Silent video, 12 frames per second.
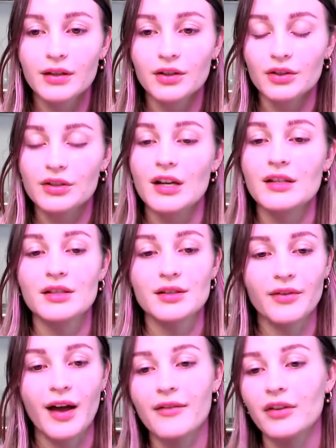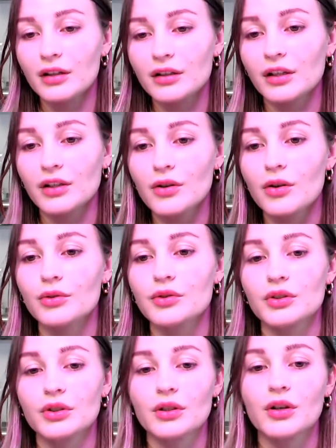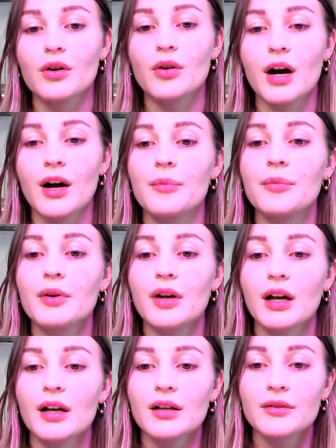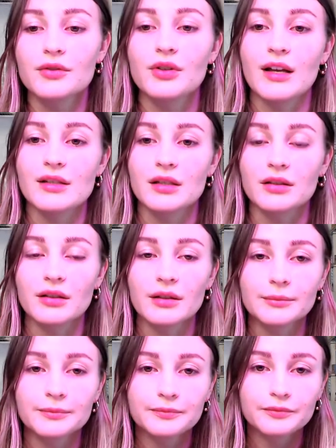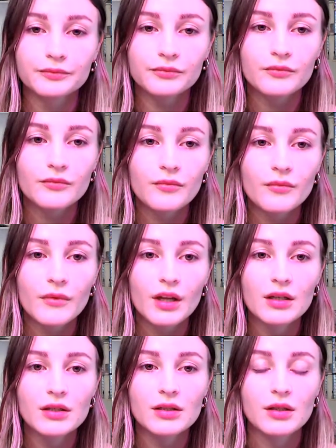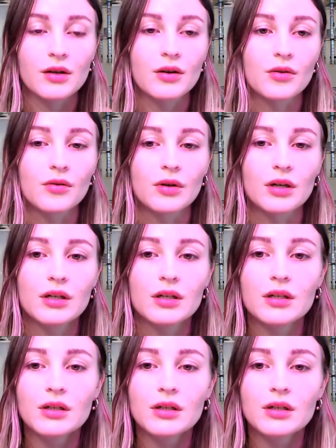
Your chances of having a clean culture go up uh, drastically. So